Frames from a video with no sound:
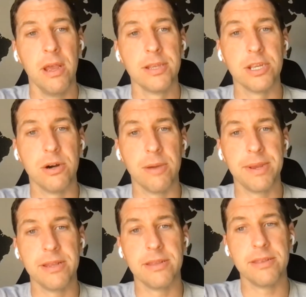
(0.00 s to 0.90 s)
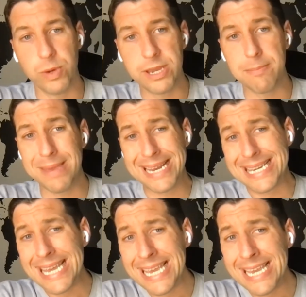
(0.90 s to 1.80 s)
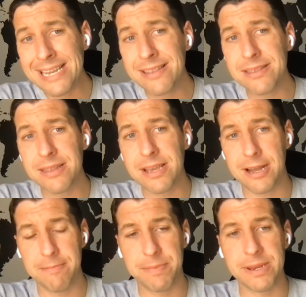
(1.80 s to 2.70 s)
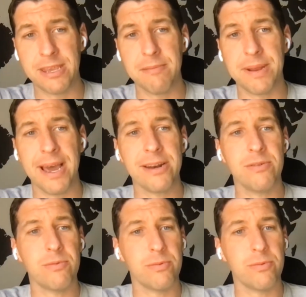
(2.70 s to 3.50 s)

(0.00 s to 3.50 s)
So, I mean, we could maintain the company, but I don't